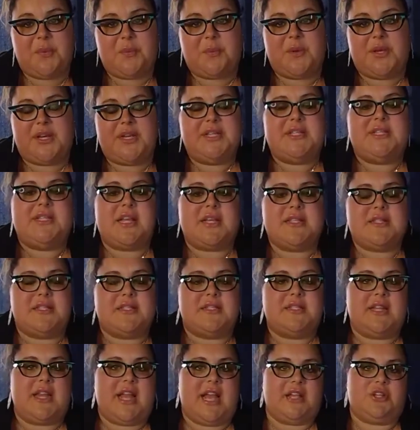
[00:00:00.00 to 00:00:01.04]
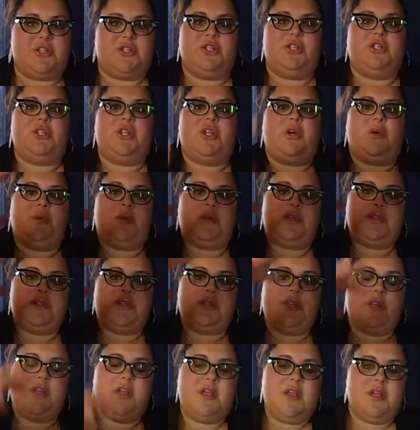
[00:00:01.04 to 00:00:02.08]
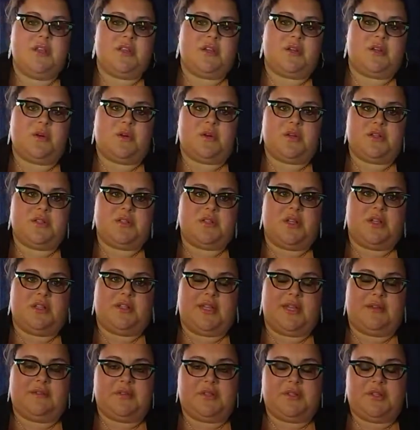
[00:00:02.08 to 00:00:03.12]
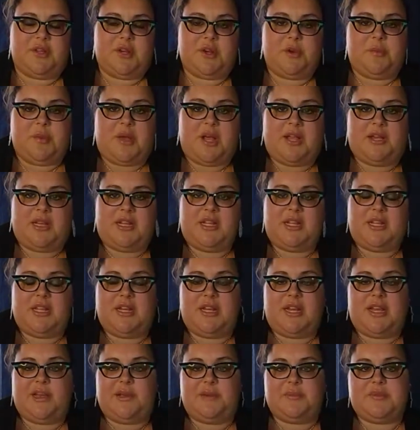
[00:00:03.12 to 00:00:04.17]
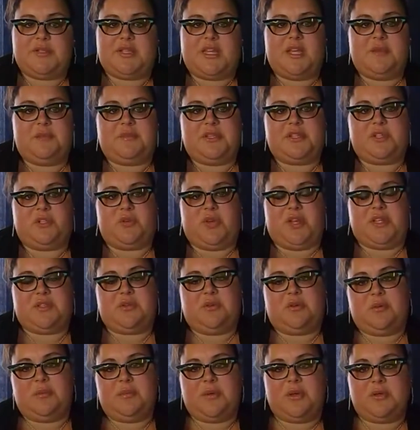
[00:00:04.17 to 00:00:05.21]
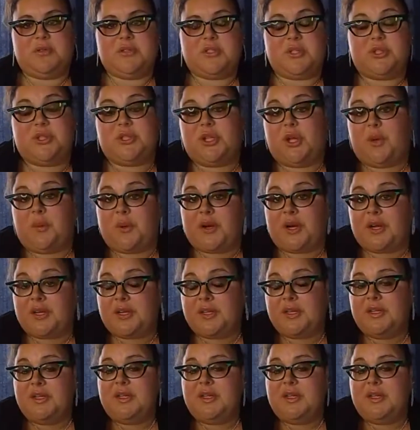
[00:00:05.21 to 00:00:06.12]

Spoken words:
What it does is it actually lowers the cortisol level in your body and helps keep the stress hormones lower.